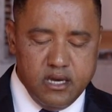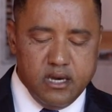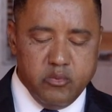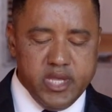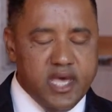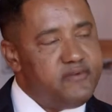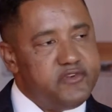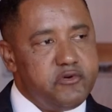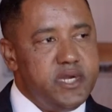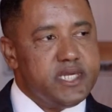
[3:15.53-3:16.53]
We have
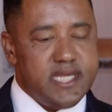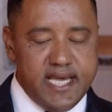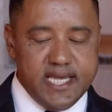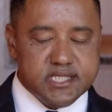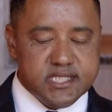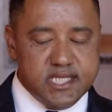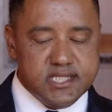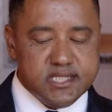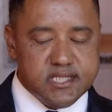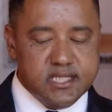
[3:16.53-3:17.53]
direct
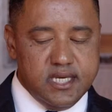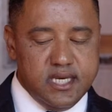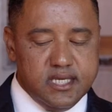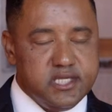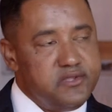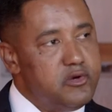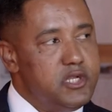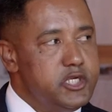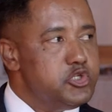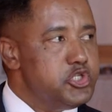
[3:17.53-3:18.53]
access to their
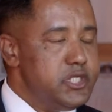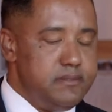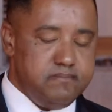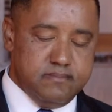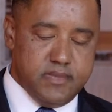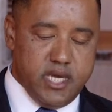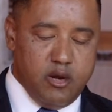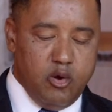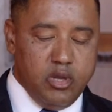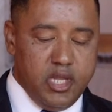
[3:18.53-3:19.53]
leadership at
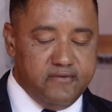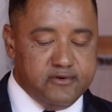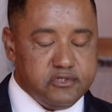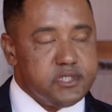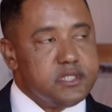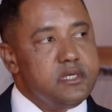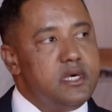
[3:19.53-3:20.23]
all levels,